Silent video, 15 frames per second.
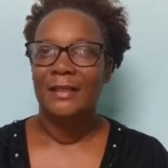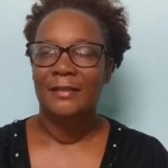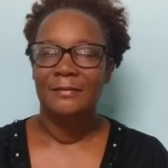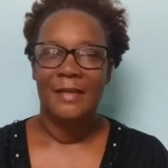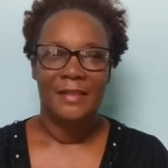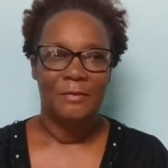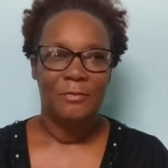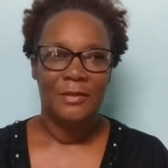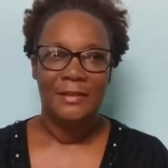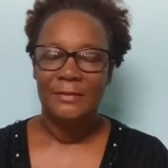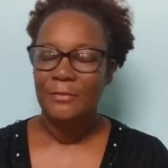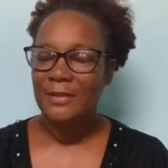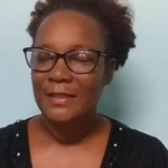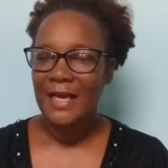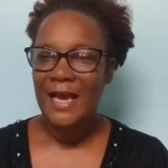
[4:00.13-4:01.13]
that nothing
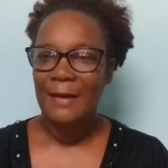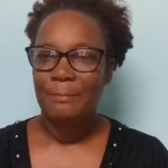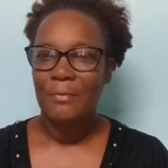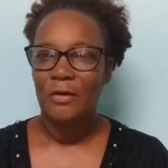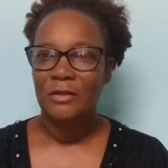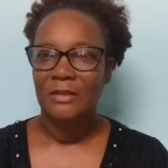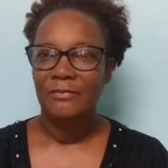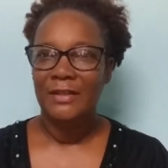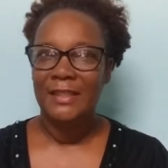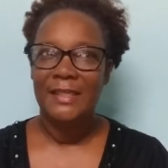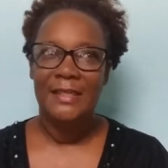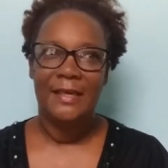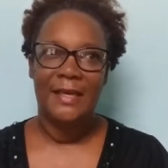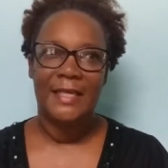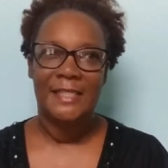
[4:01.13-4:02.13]
wouldn't, wouldn't happen out of it.
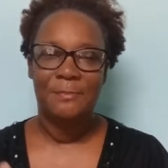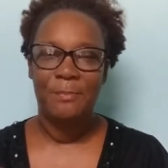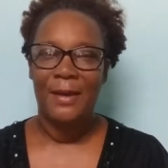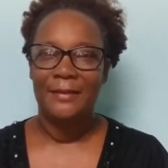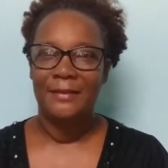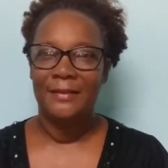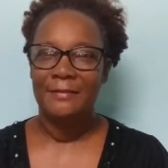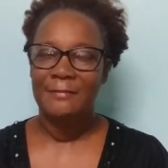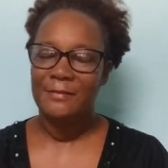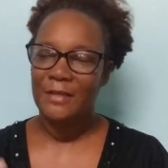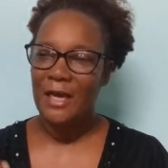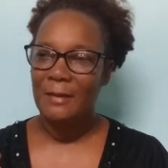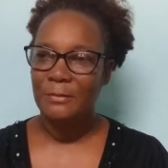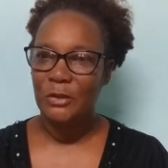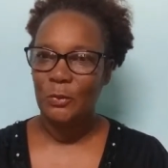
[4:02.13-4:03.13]
He expected
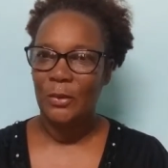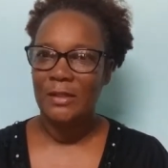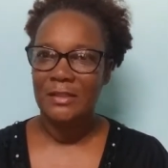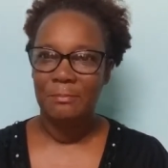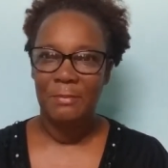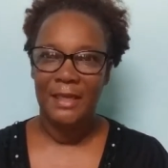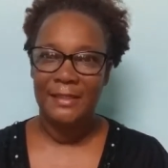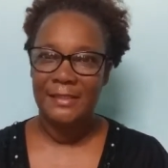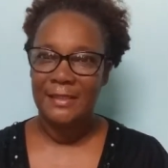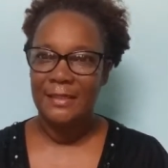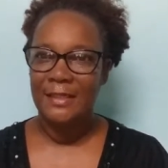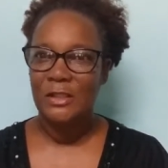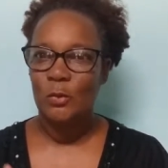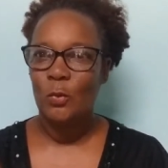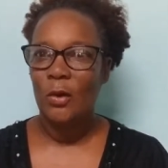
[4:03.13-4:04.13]
um, Joel to
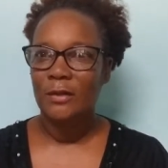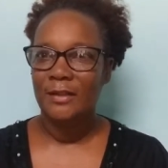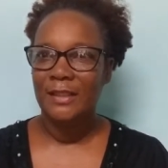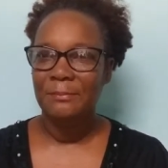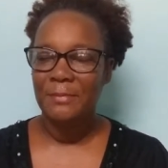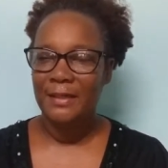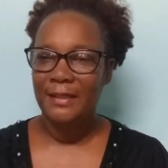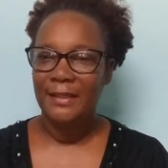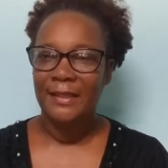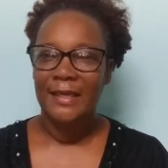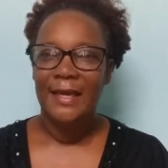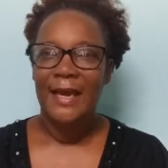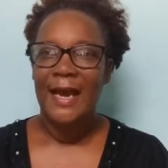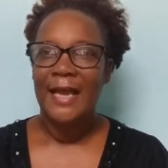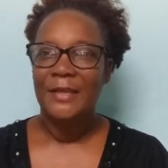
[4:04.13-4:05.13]
basically squander the money
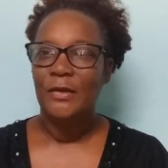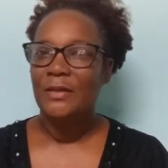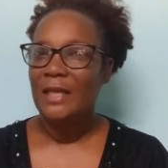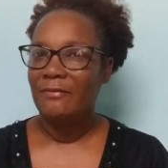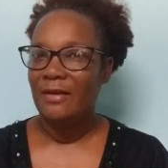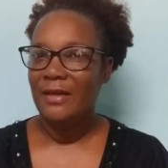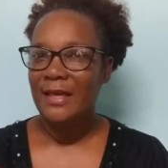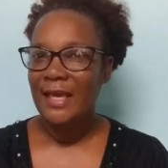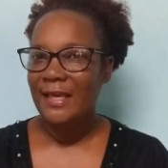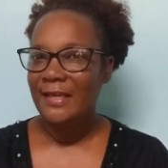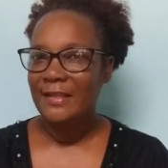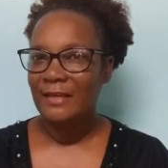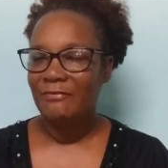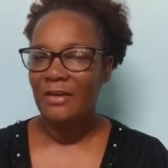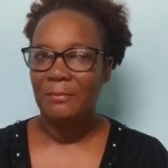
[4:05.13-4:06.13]
and you'll never hear
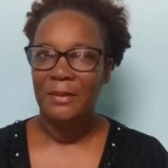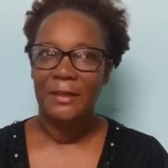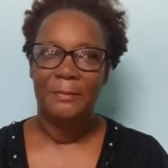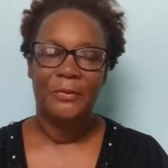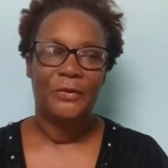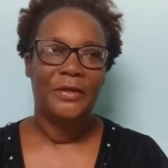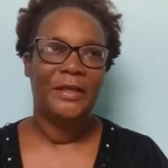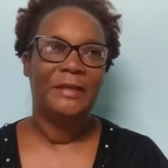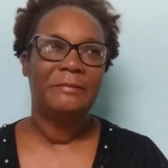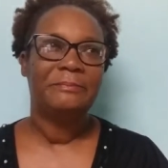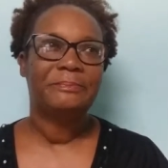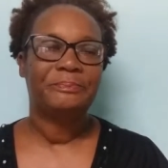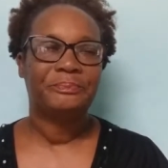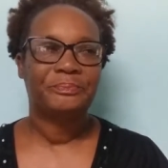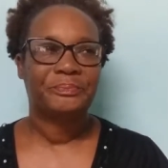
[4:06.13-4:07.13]
anything from him, okay?
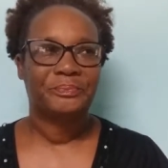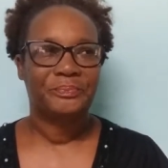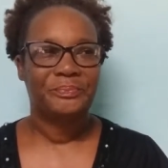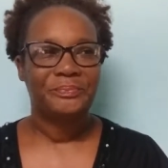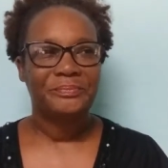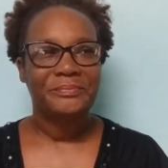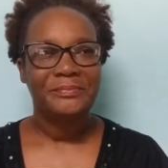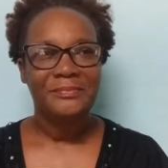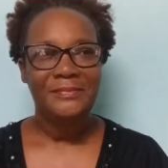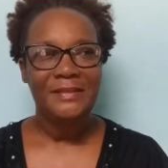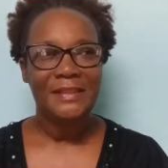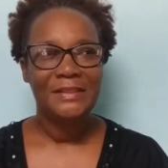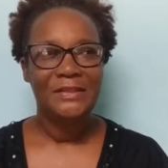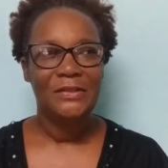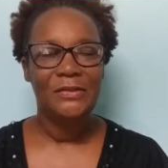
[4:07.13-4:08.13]

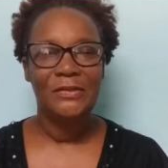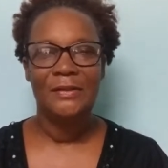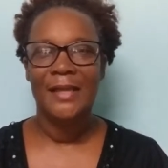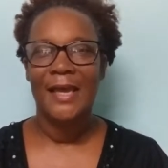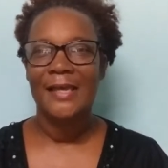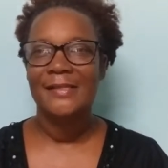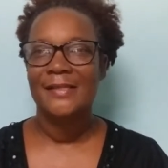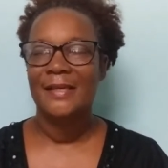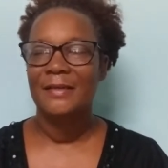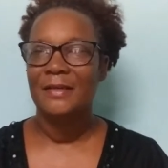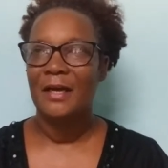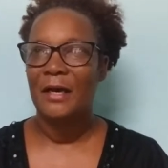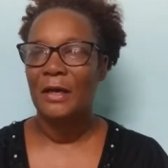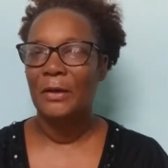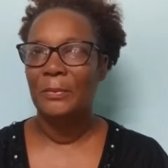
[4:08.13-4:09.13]
So next thing,
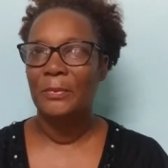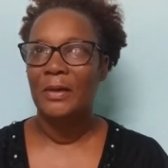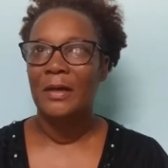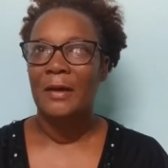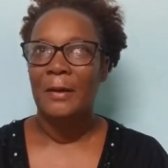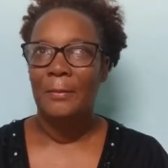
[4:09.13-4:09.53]
um,